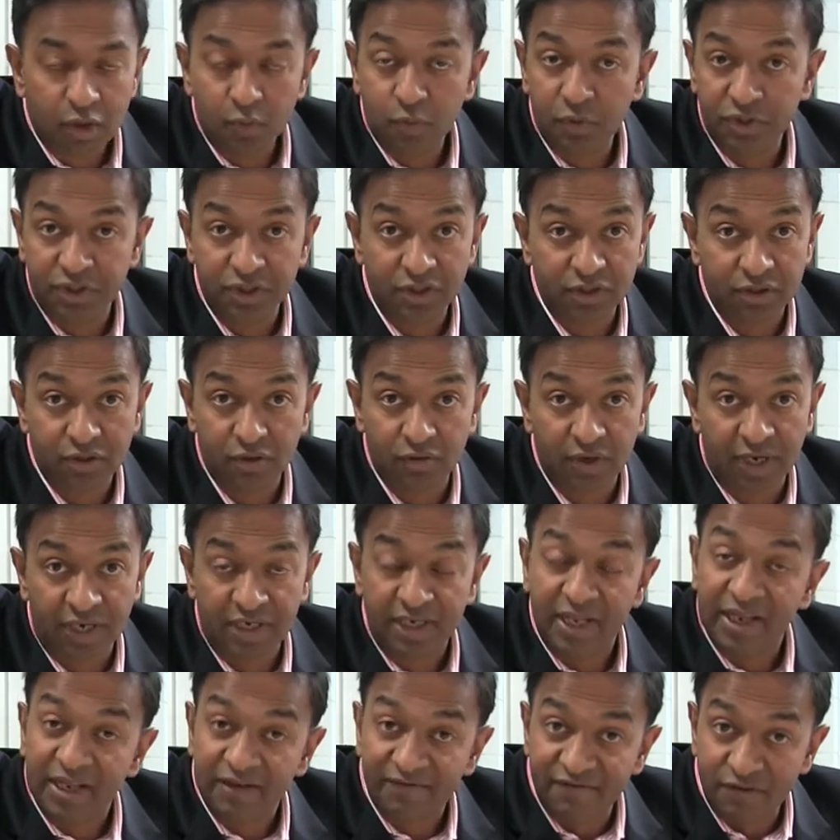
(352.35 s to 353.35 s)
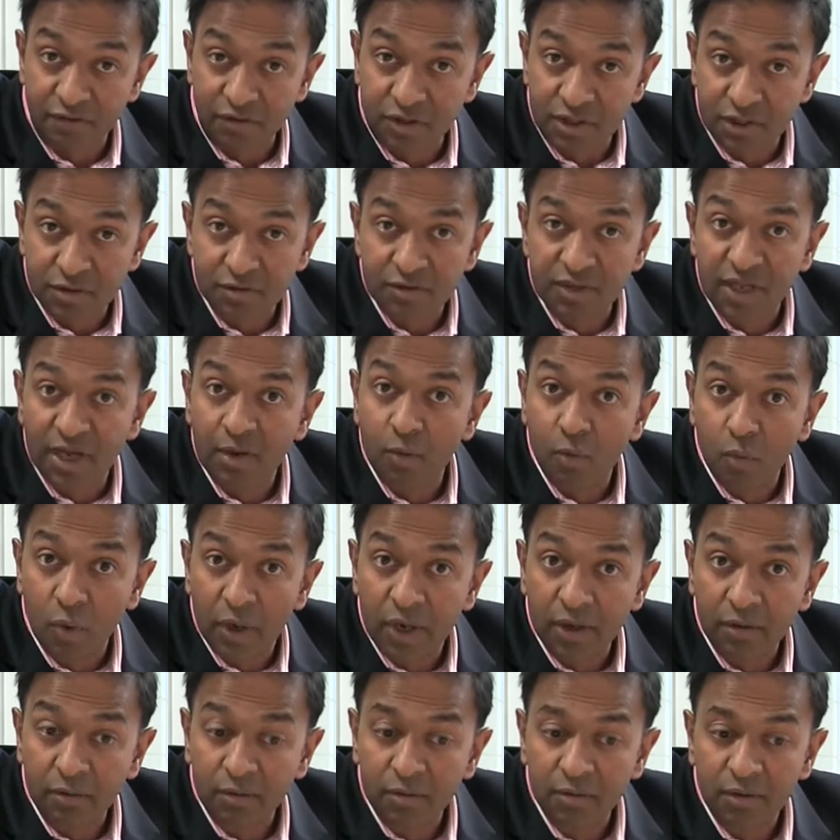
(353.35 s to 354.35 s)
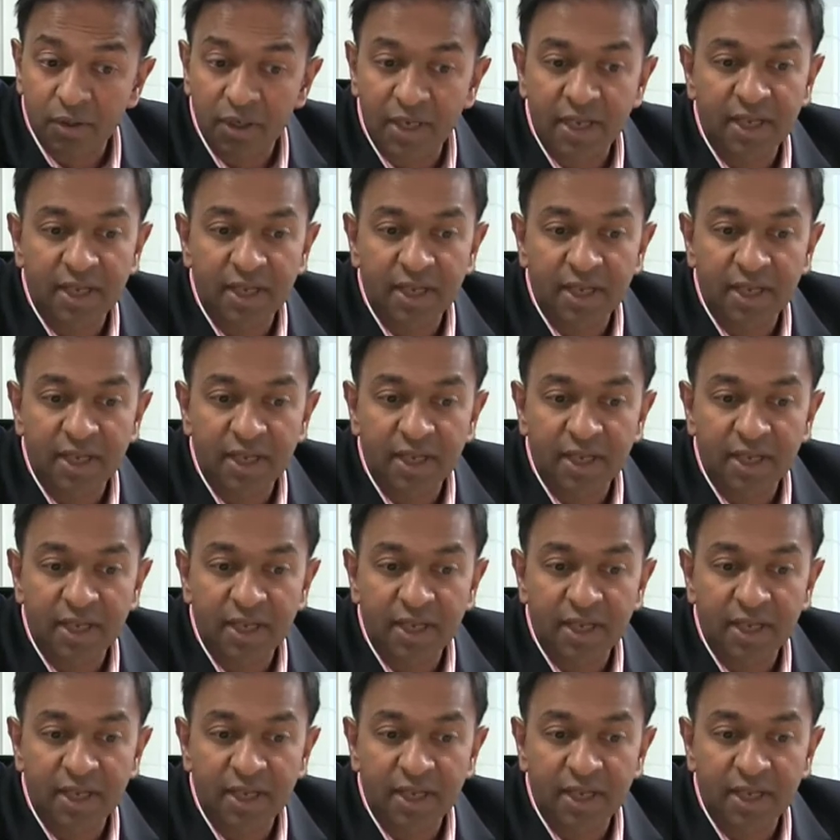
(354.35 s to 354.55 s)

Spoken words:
which is great. If you do that well,